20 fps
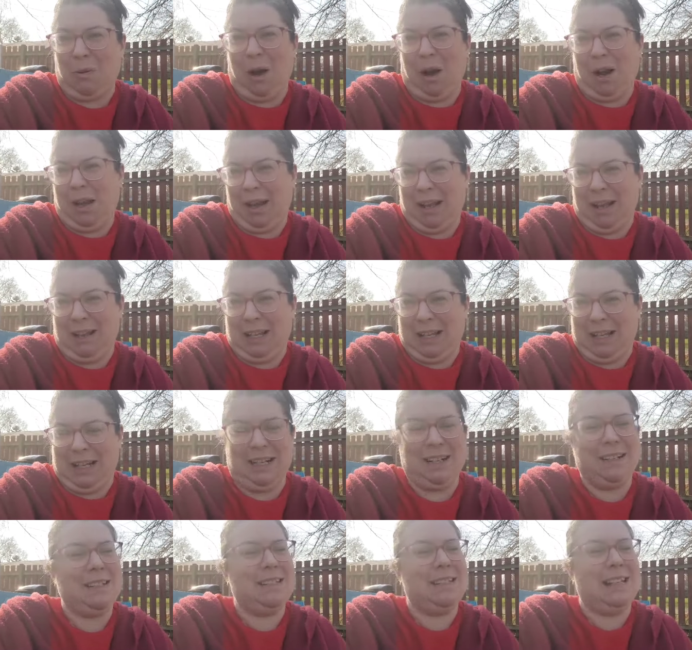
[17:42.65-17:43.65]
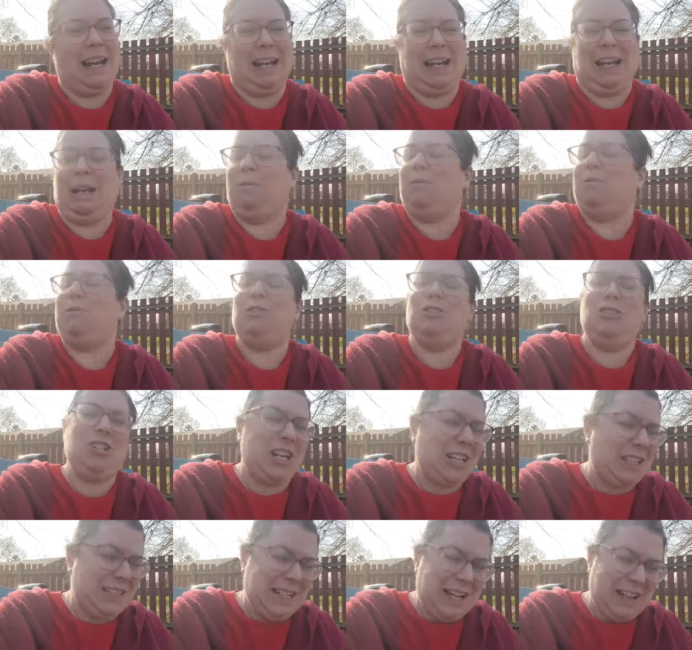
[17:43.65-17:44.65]
walk-in clinics, and he was
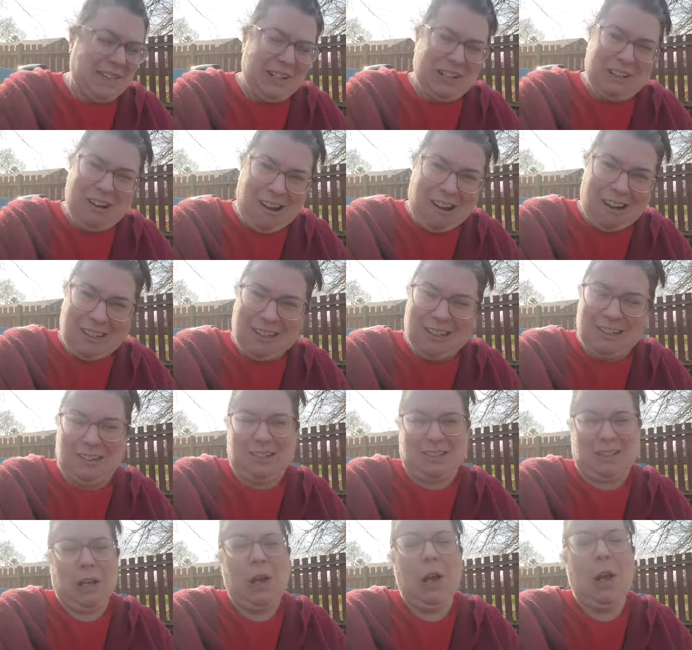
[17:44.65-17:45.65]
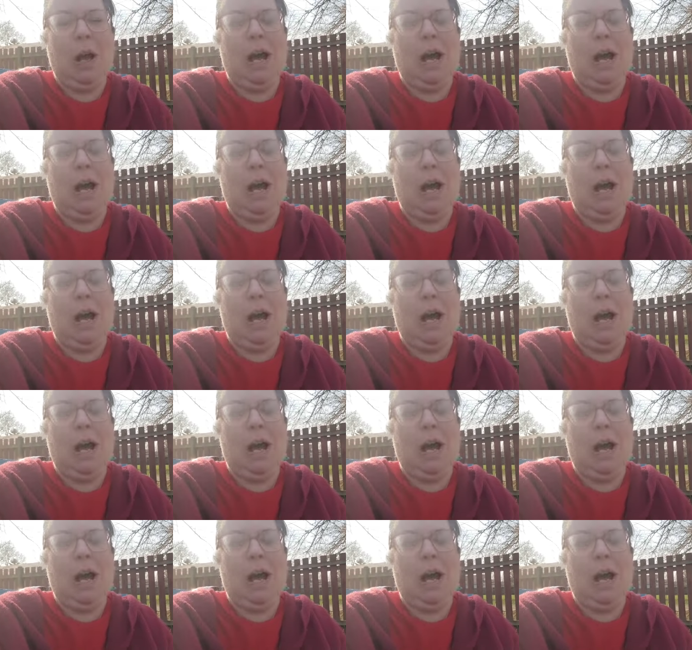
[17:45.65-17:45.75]
just at the doctor's.